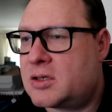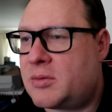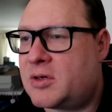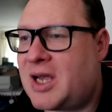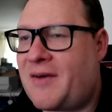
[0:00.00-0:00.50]

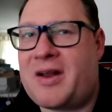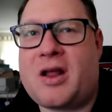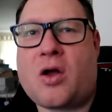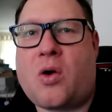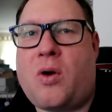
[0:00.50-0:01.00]
I'm just having
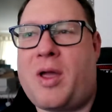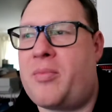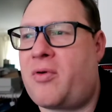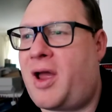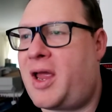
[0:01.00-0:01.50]
a quick
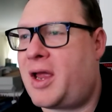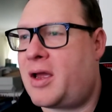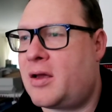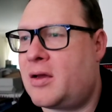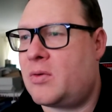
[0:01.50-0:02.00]

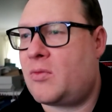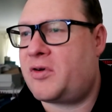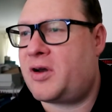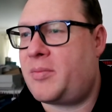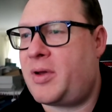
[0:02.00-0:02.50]
break,
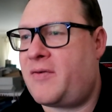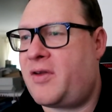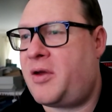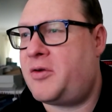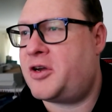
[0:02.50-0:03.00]
watching a bit of
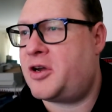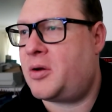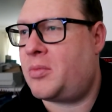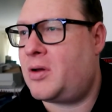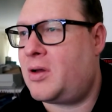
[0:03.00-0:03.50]

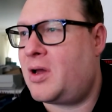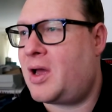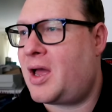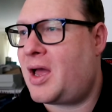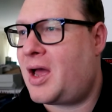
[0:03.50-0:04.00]
YouTube,
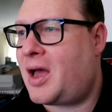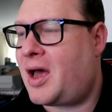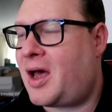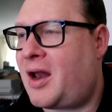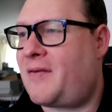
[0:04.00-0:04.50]

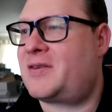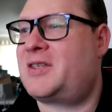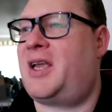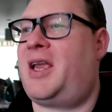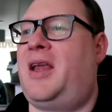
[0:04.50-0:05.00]
and I've
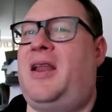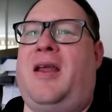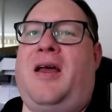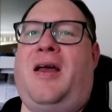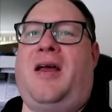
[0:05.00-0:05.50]
seen
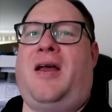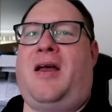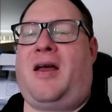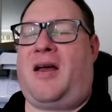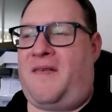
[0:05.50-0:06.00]

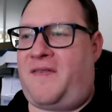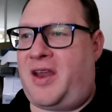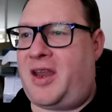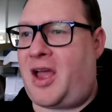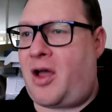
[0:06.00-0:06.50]
a
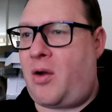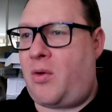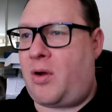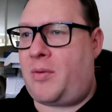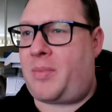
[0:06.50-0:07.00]

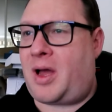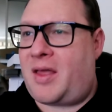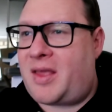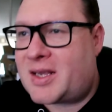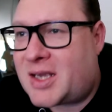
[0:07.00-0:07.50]
video by
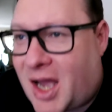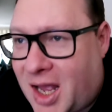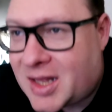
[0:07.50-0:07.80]
this guy.